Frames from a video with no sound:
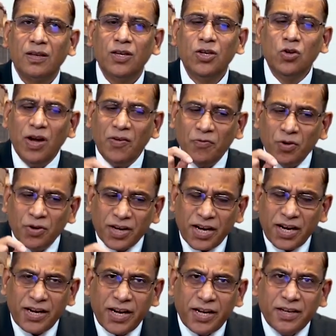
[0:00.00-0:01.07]
You have to
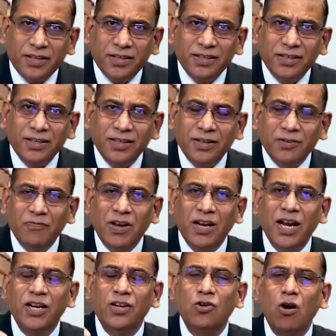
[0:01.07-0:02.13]
read it when
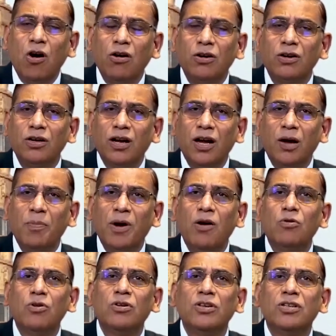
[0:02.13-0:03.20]
I talk
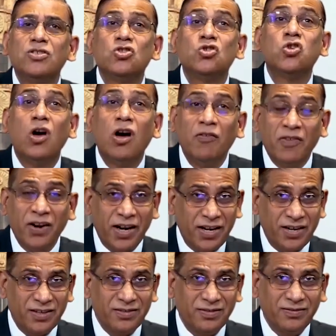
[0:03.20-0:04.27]
about
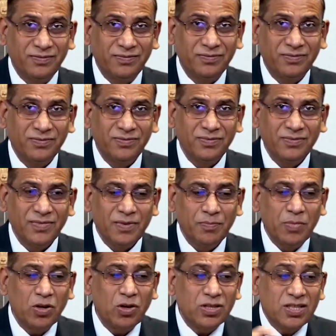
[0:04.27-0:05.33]
sovereign.
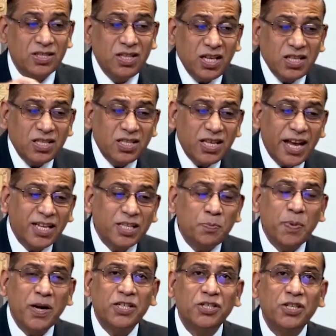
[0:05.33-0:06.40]
because this
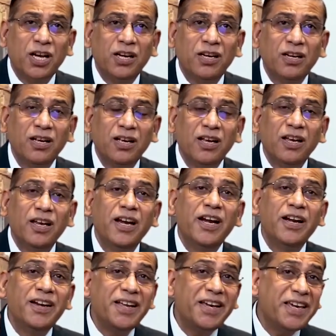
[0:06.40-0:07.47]
expression
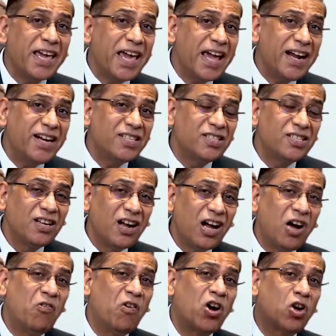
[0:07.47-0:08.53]
indicates
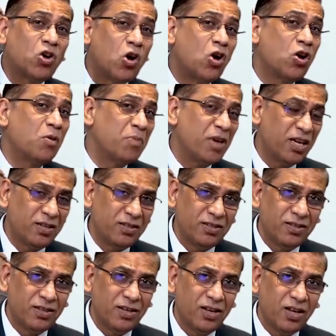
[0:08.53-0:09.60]
our autonomy,
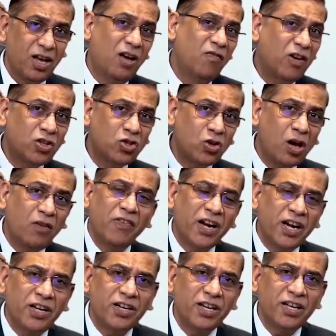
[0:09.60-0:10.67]
our
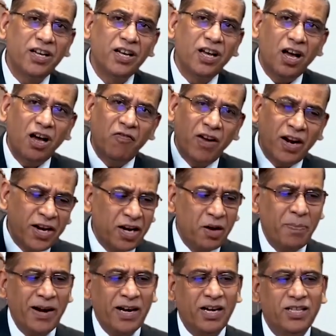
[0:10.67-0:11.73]
sovereignty, our
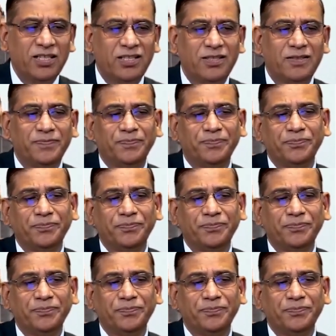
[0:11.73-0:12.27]
independence.